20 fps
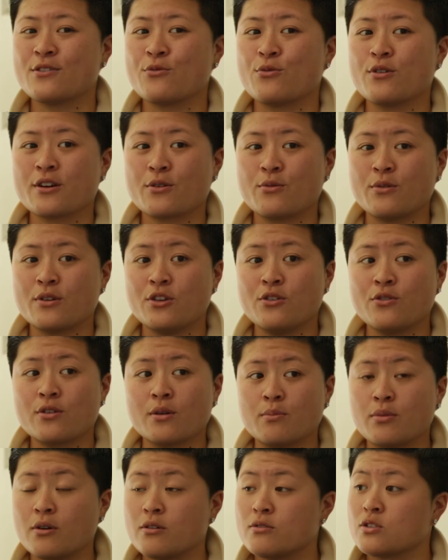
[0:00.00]
it work when you
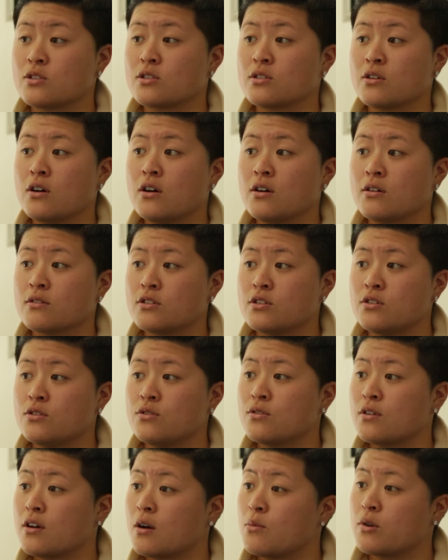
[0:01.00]
compose a song? Do
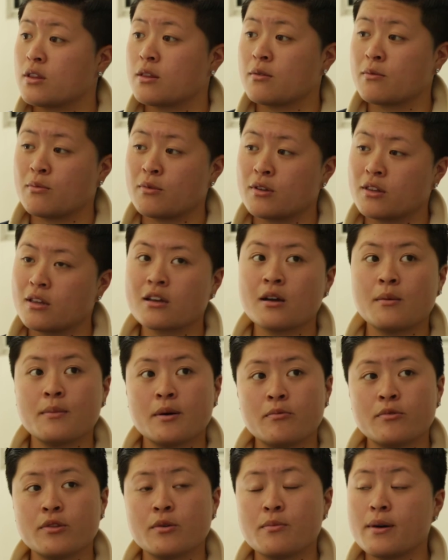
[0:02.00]
you come up
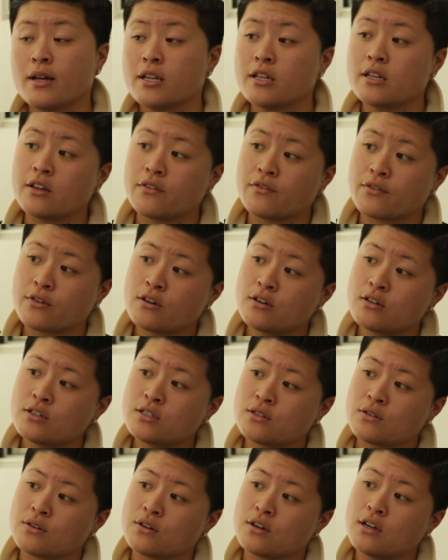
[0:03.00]
with the melody
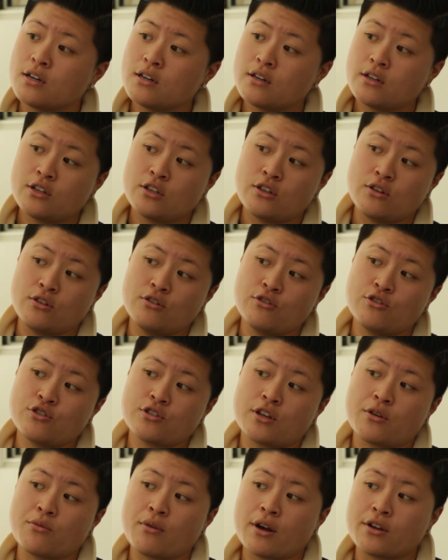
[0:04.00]
first, or you
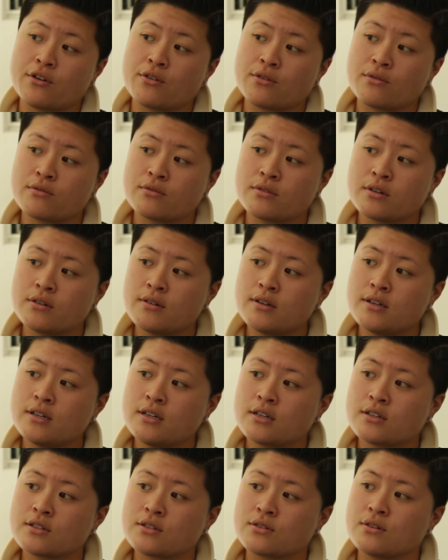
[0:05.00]
usually write your own
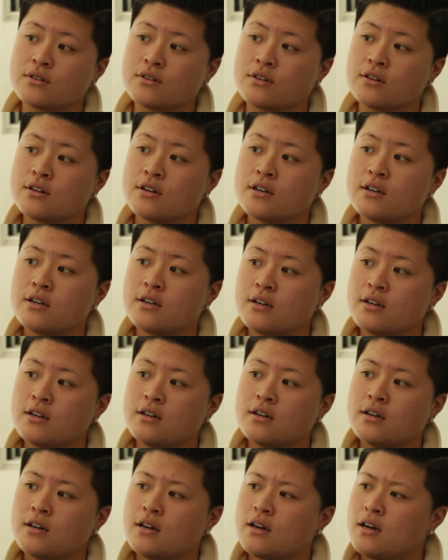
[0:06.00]
lyrics, or
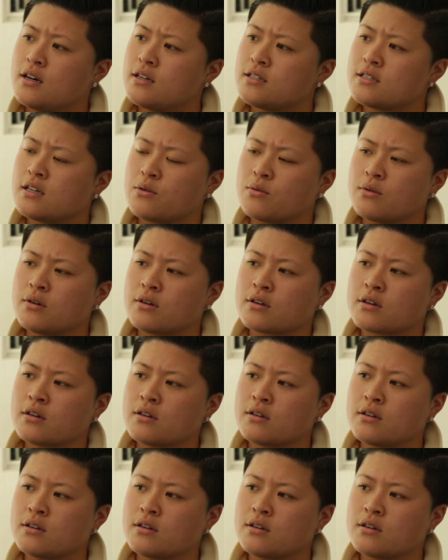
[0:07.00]
how does that work?